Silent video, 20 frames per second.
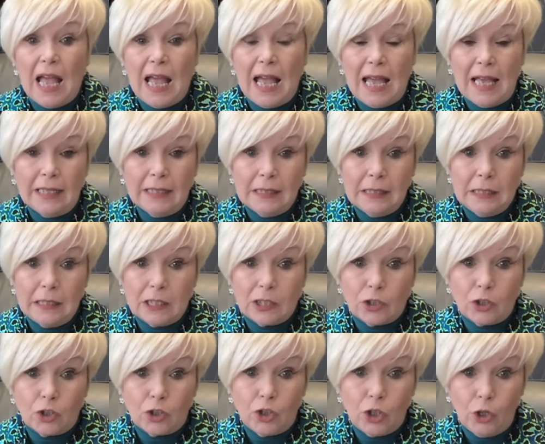
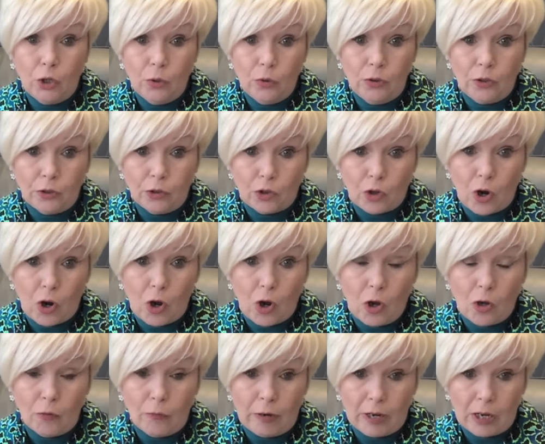and do the
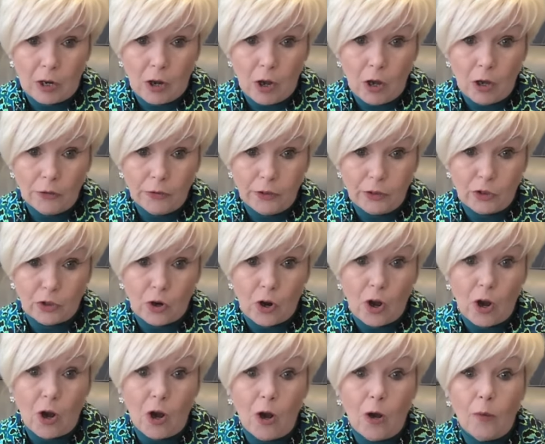draw, record the
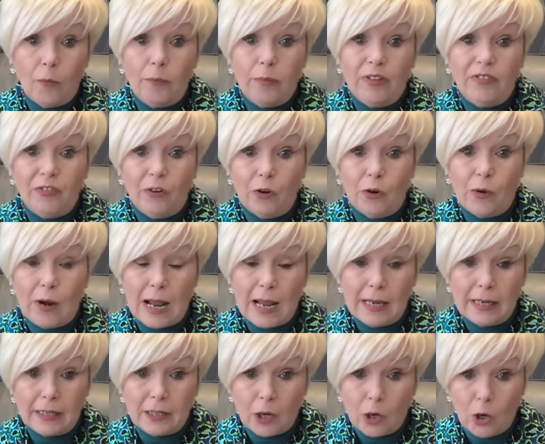draw before
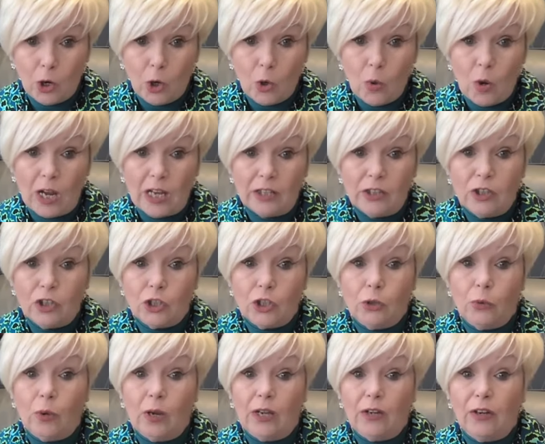I go and
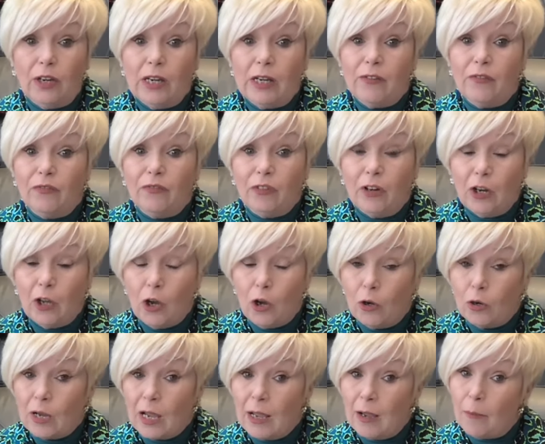do a
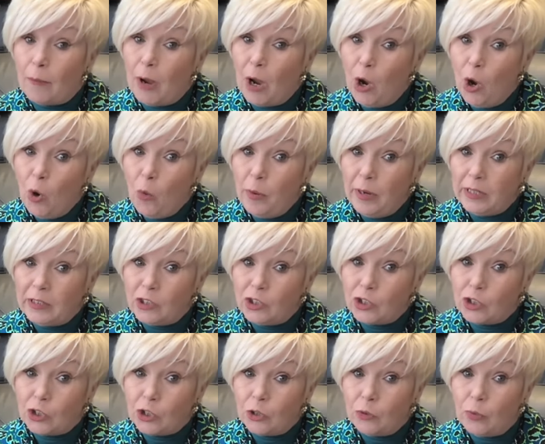vlog. I'm hoping
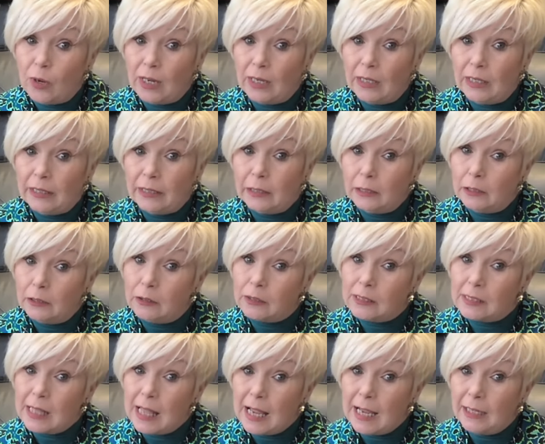to do a
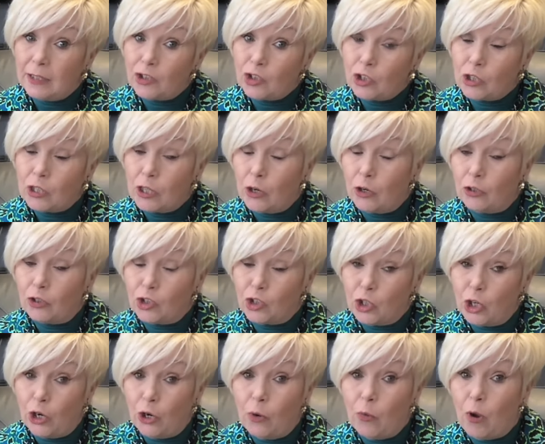little
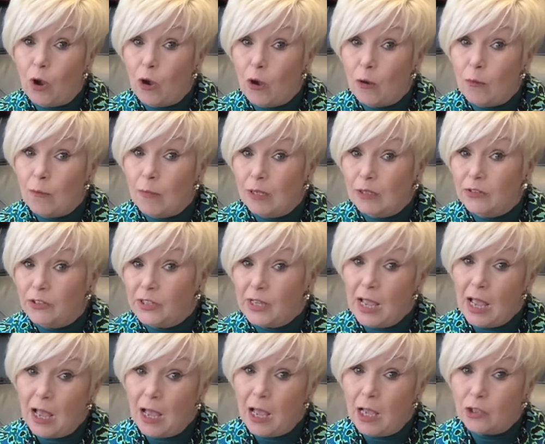slideshow or
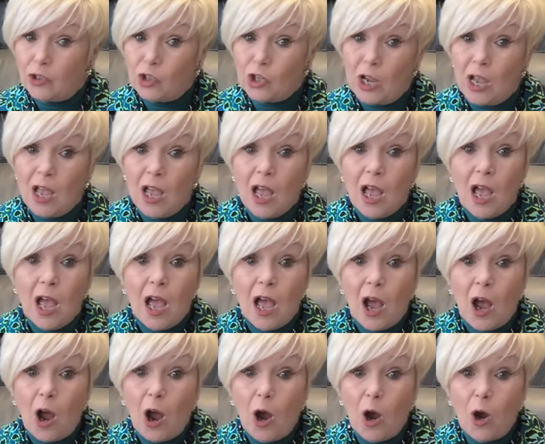montage
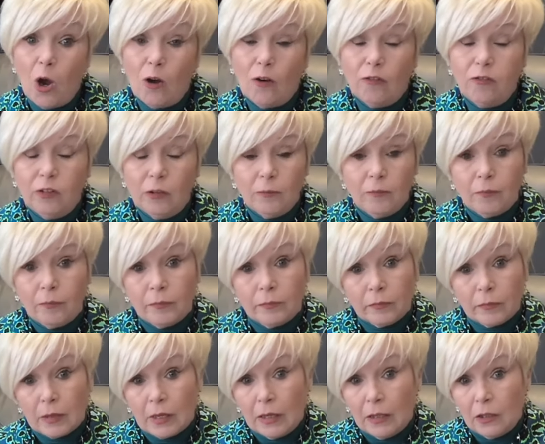of
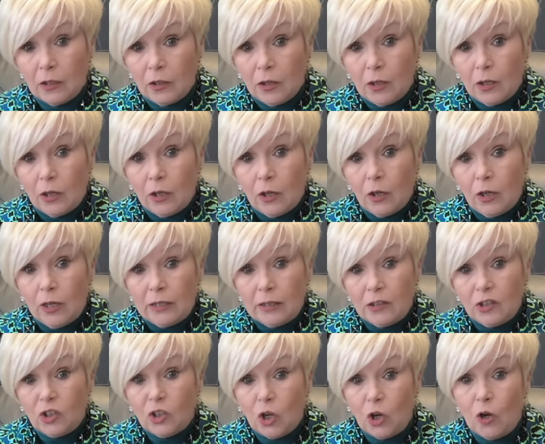
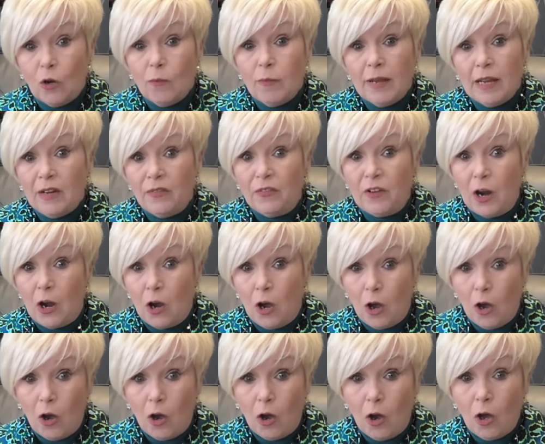some, if
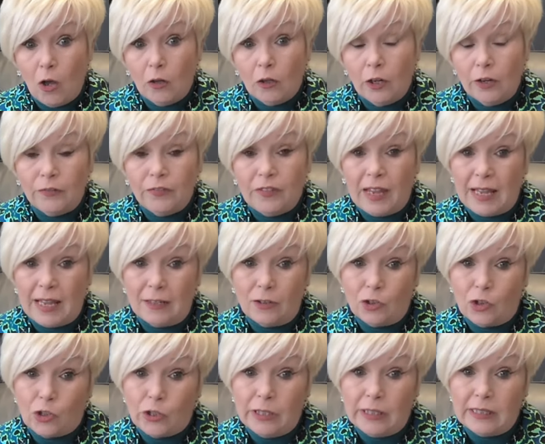not all, of the
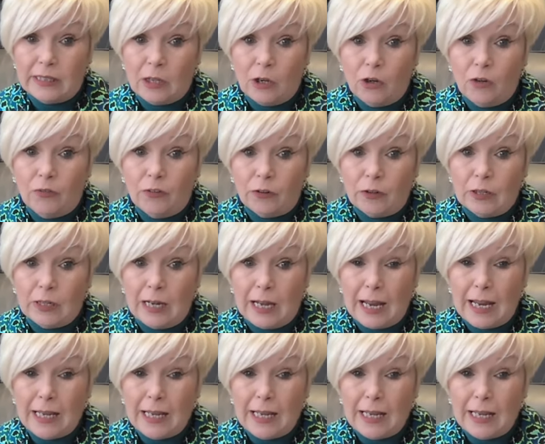entries over on